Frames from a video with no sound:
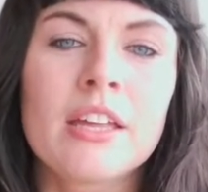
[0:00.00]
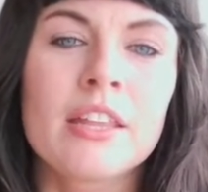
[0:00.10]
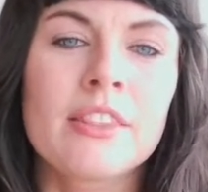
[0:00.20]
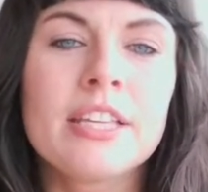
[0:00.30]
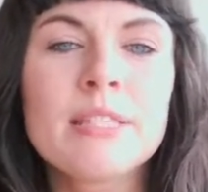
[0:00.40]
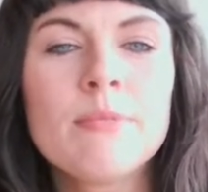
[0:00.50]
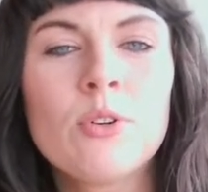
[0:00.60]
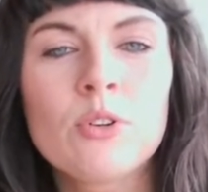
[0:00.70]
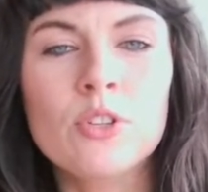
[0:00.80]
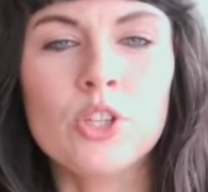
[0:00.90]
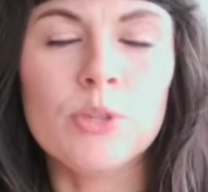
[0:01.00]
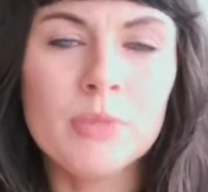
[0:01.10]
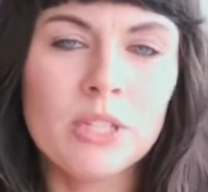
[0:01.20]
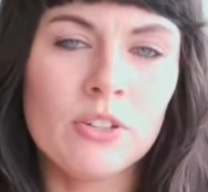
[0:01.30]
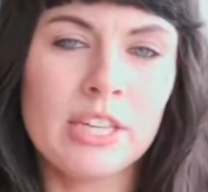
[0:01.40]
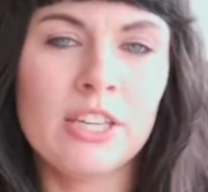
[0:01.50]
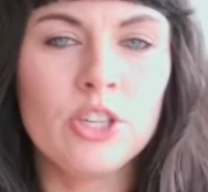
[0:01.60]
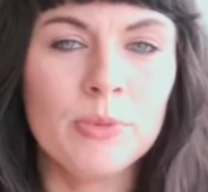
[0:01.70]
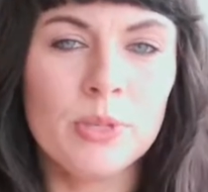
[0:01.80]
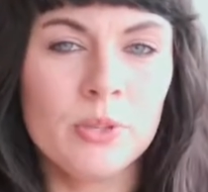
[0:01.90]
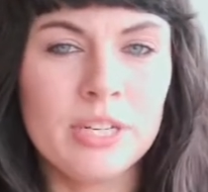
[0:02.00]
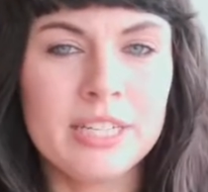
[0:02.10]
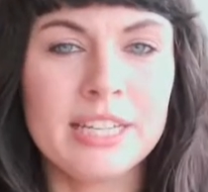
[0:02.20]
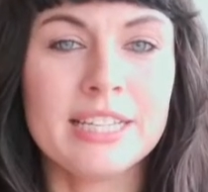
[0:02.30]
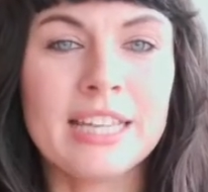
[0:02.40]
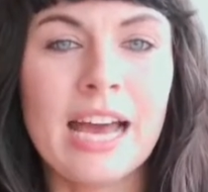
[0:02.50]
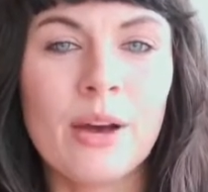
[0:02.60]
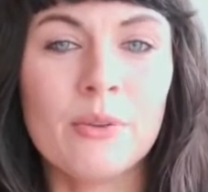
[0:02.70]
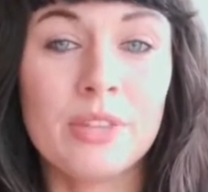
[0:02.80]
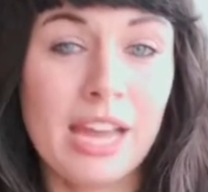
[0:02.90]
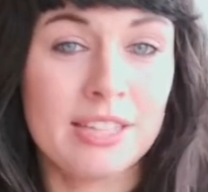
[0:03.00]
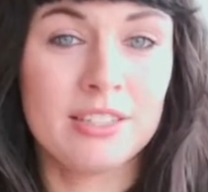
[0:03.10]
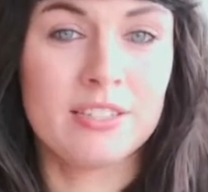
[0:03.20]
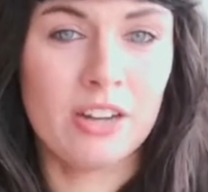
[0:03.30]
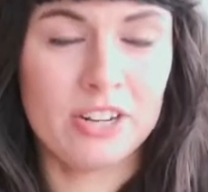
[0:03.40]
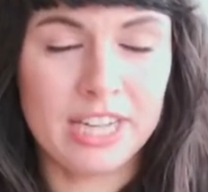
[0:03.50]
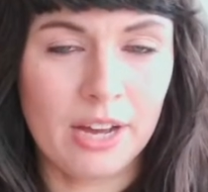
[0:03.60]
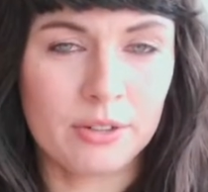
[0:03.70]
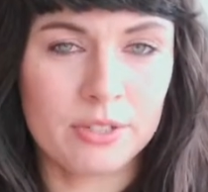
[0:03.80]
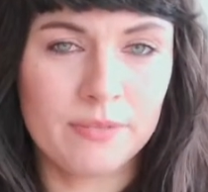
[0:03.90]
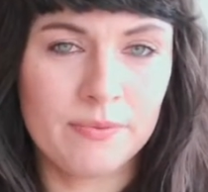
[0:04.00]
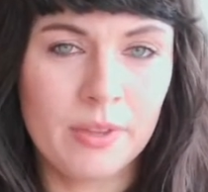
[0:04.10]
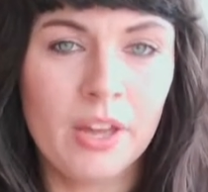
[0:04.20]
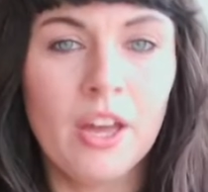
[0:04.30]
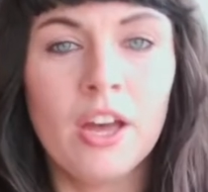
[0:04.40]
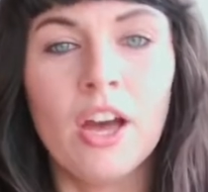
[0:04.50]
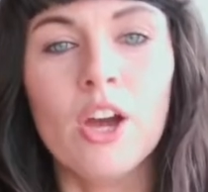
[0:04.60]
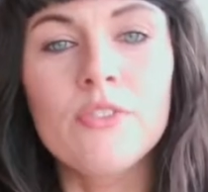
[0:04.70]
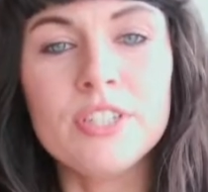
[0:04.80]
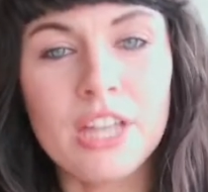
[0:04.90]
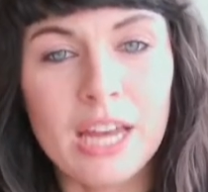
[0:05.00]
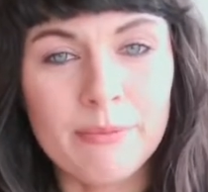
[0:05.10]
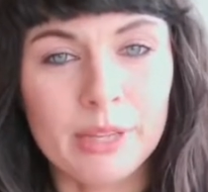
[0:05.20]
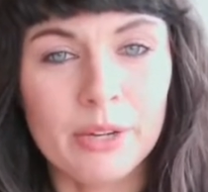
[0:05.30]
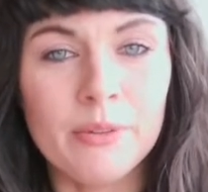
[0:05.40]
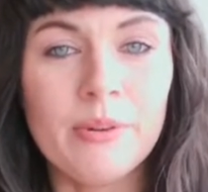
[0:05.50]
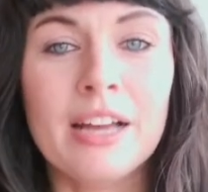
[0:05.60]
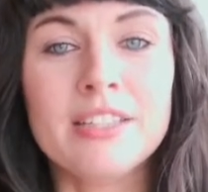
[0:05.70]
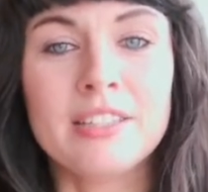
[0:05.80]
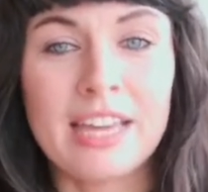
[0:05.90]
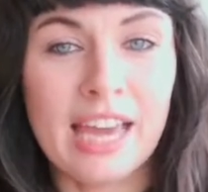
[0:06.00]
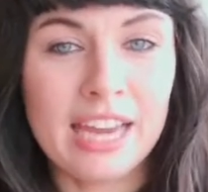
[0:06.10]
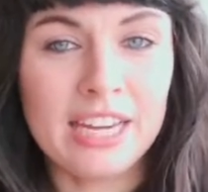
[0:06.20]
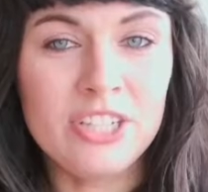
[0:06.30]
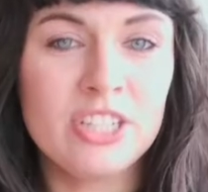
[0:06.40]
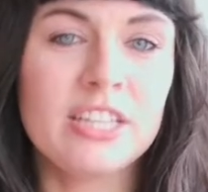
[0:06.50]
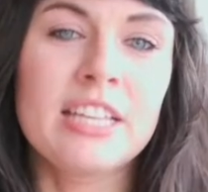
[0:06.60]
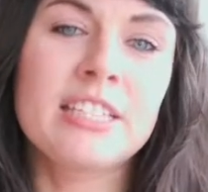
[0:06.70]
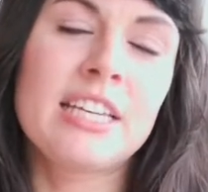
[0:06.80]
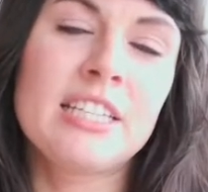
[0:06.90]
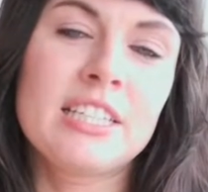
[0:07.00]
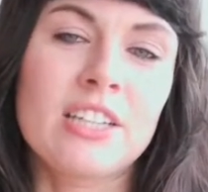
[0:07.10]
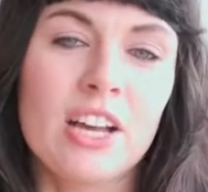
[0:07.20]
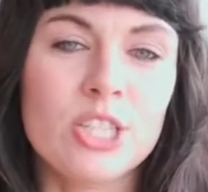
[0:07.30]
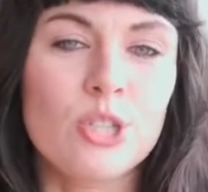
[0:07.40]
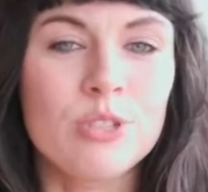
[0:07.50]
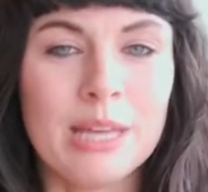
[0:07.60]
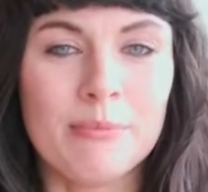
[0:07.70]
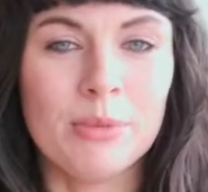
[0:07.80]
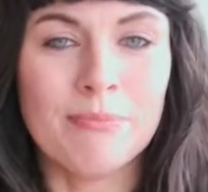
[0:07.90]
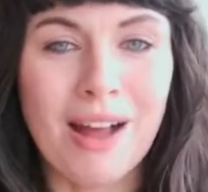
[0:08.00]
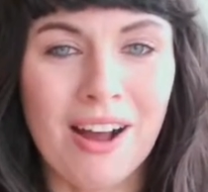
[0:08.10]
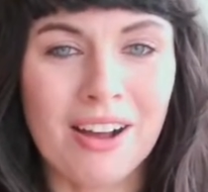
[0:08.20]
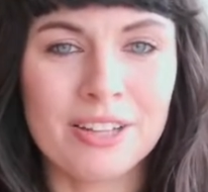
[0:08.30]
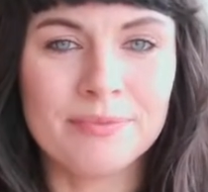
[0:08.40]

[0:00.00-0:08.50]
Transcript: This more human-looking humanoid is how the Ents start out. Over time though, as they age, their skin starts to resemble bark.